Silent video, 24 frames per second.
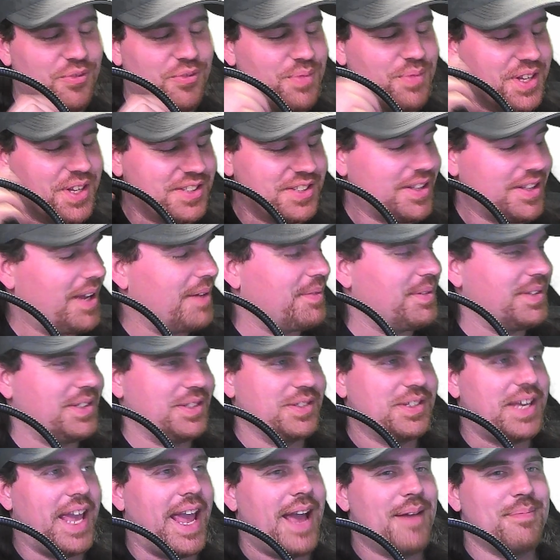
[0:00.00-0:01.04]
But
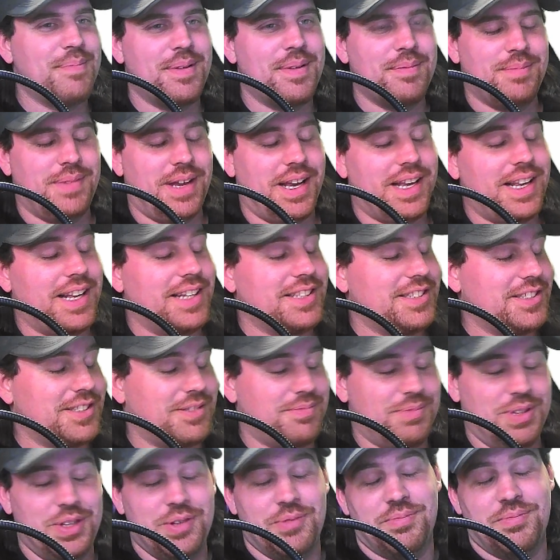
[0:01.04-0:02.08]
you can, I guess,
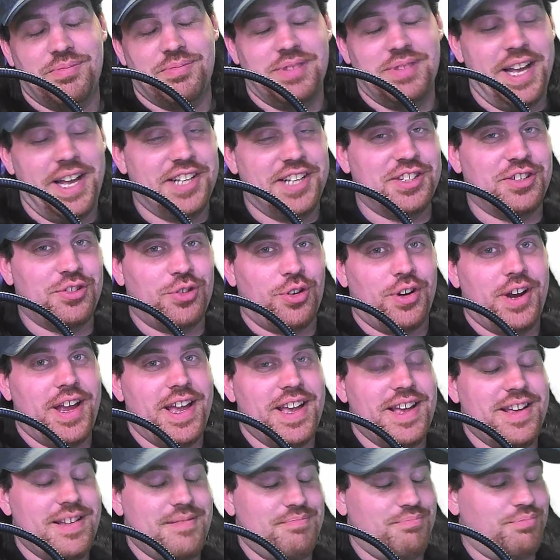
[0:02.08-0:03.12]
Lanz's already
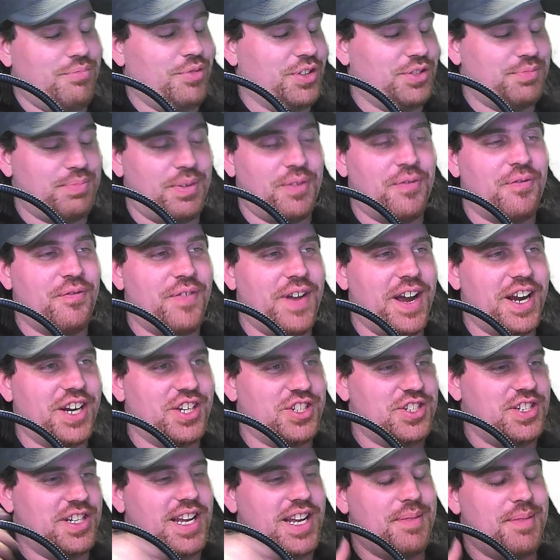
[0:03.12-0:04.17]
was
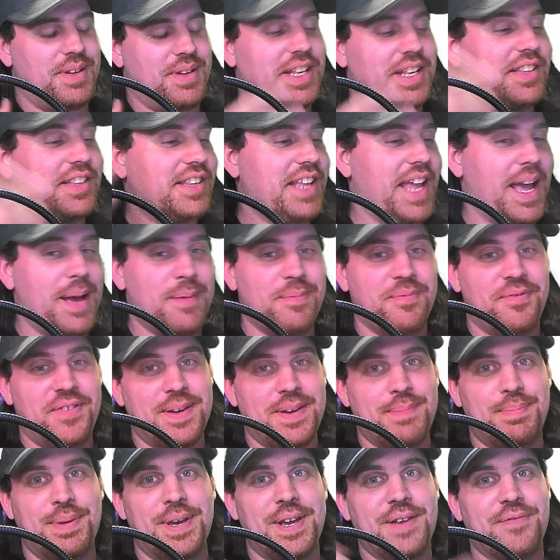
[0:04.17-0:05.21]
perfection. He's the
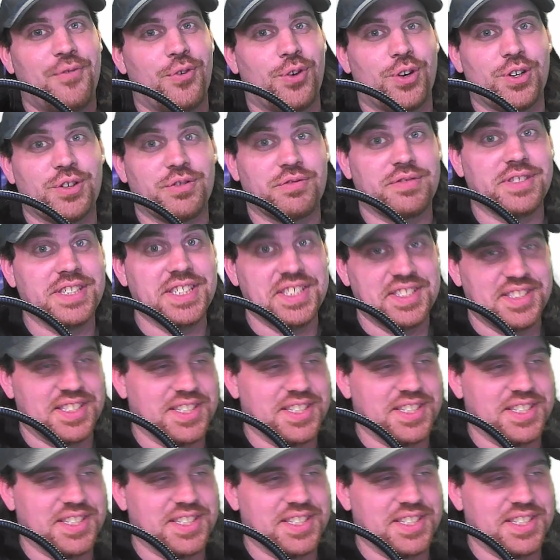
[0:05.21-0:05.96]
MVP for a reason.